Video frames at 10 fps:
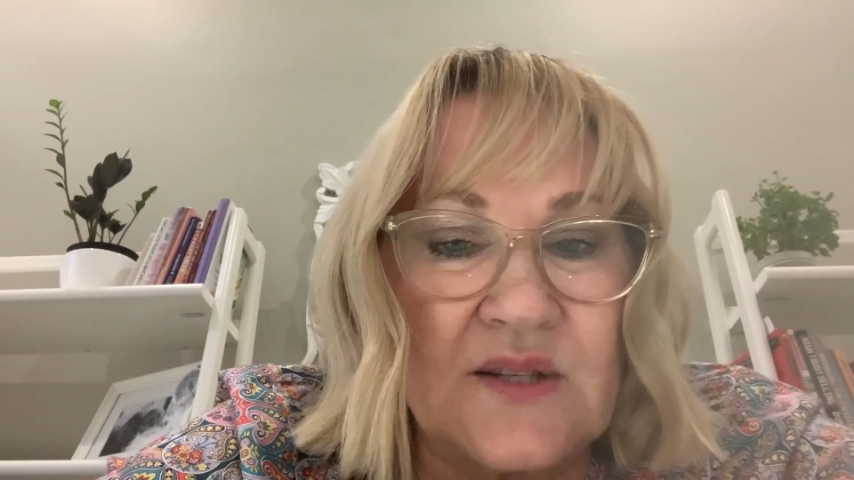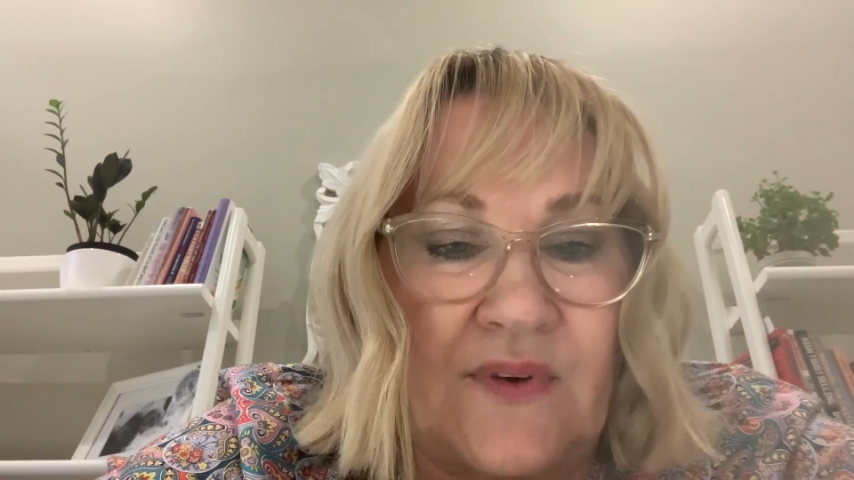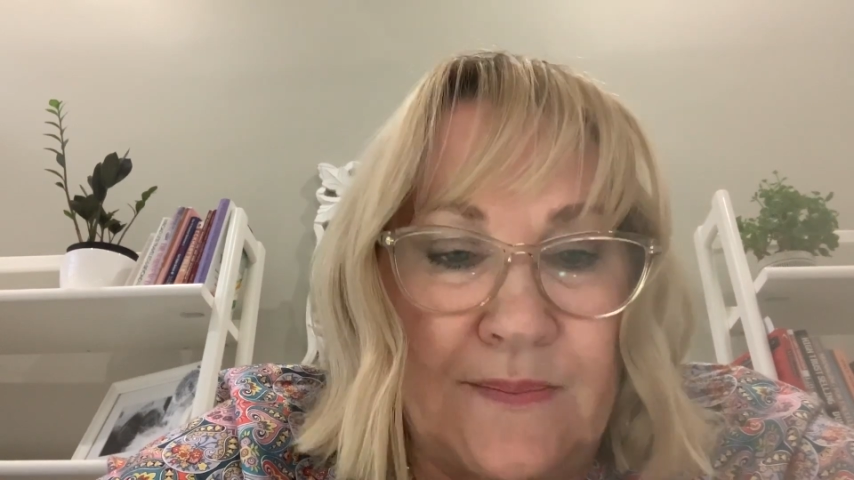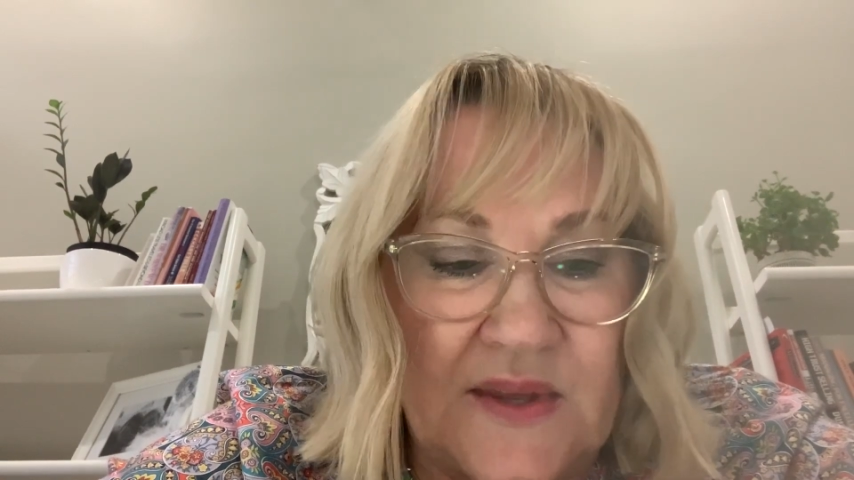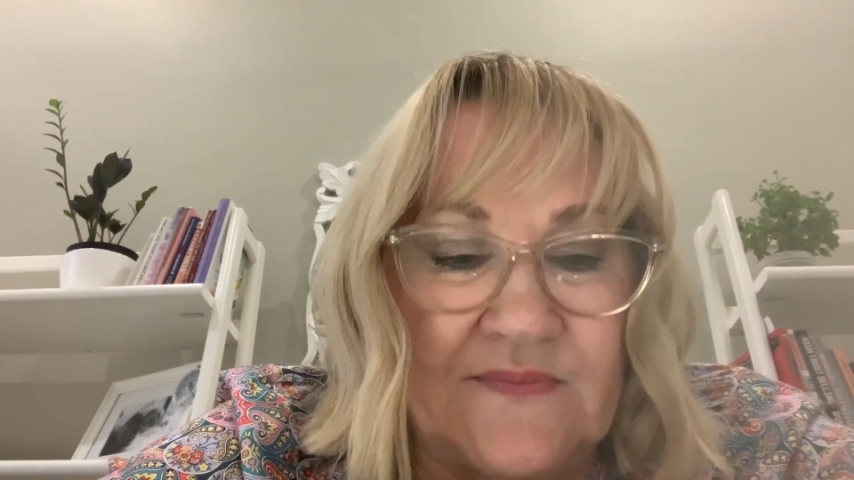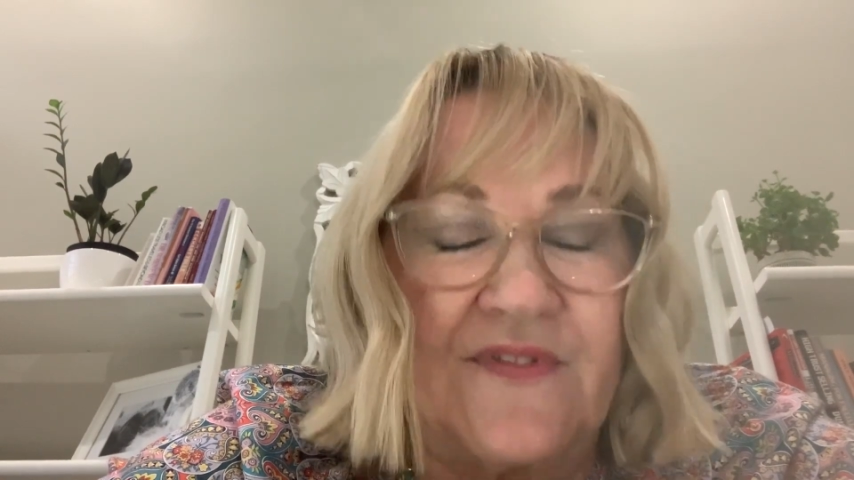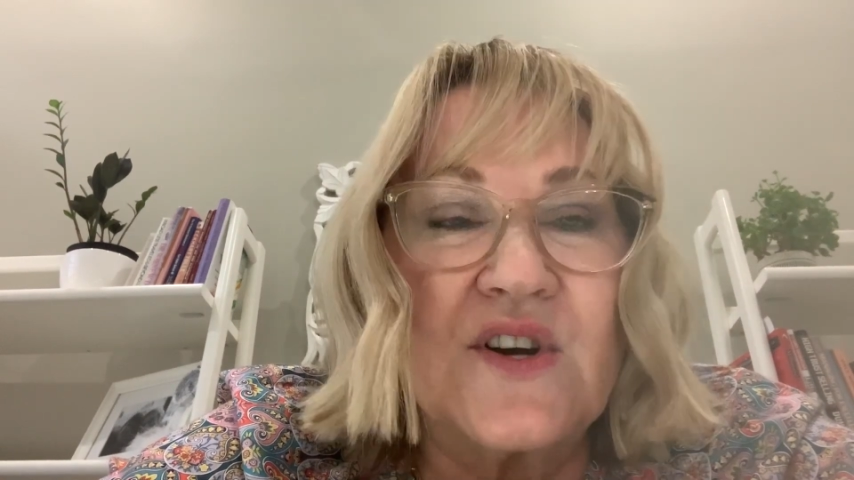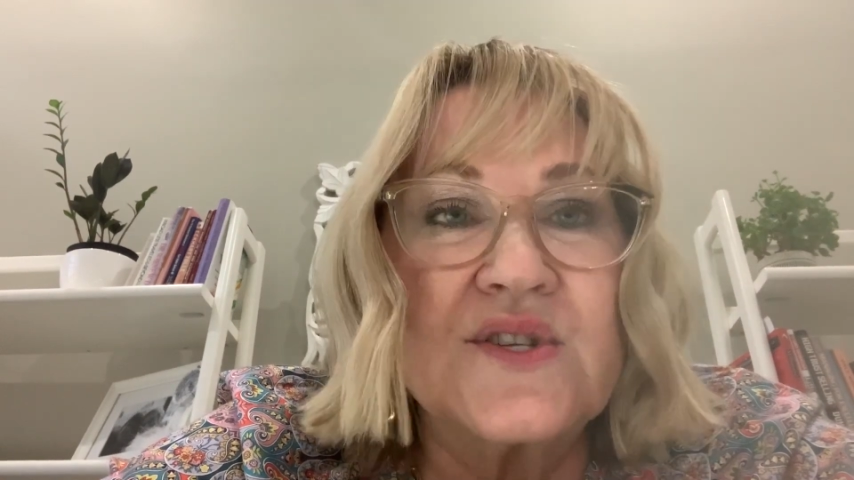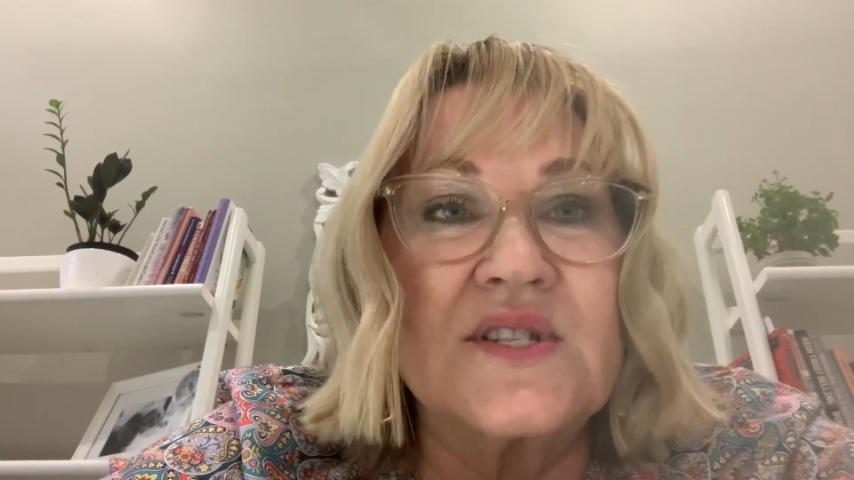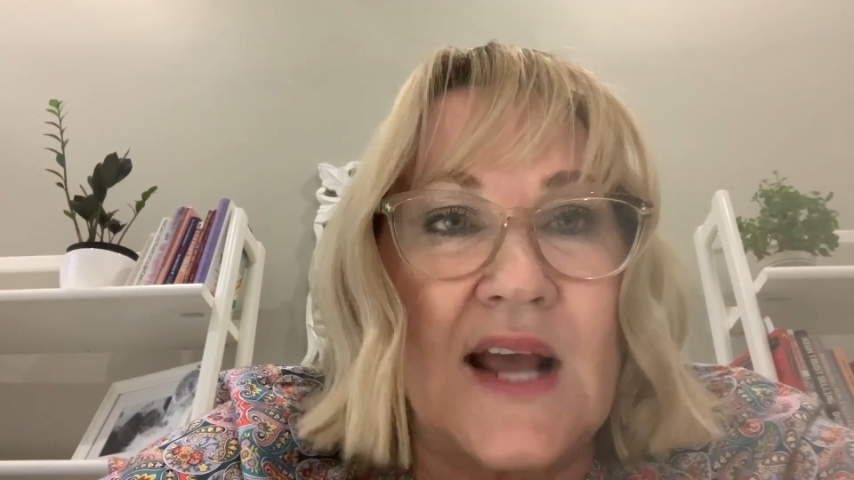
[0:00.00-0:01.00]
from the
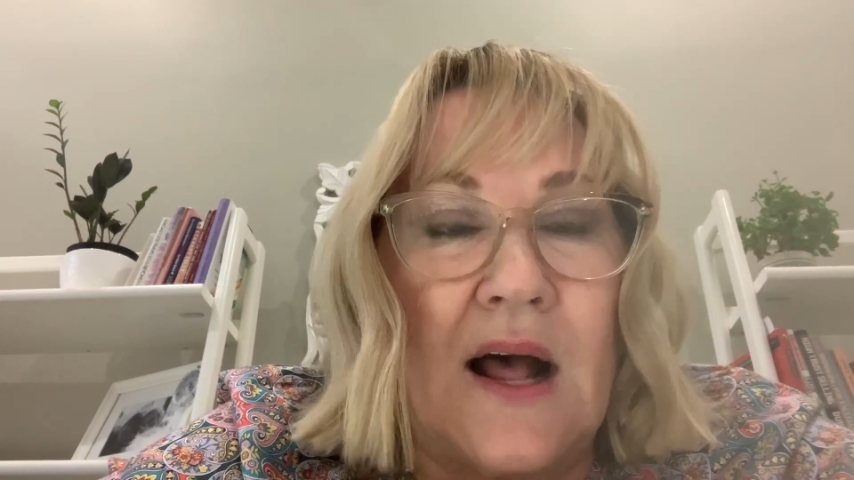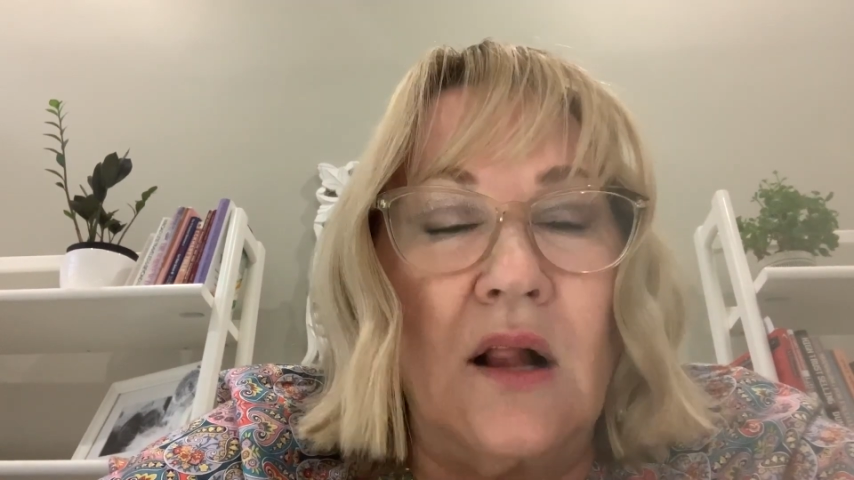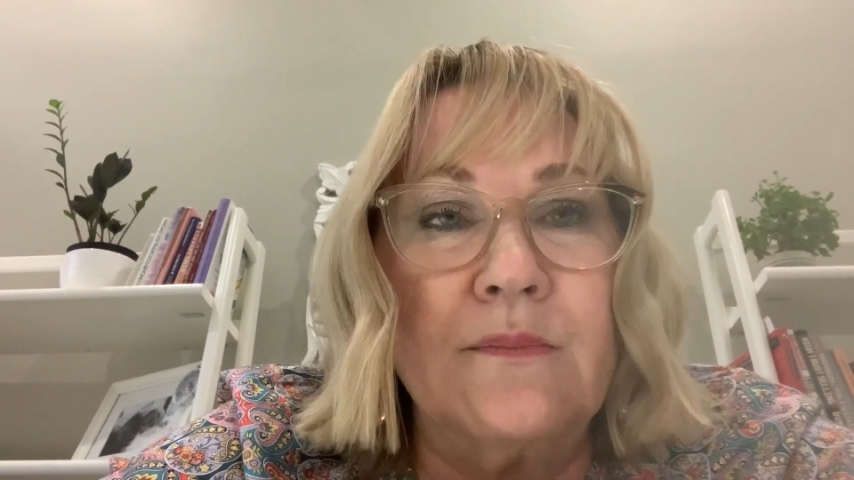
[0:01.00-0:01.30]
first sale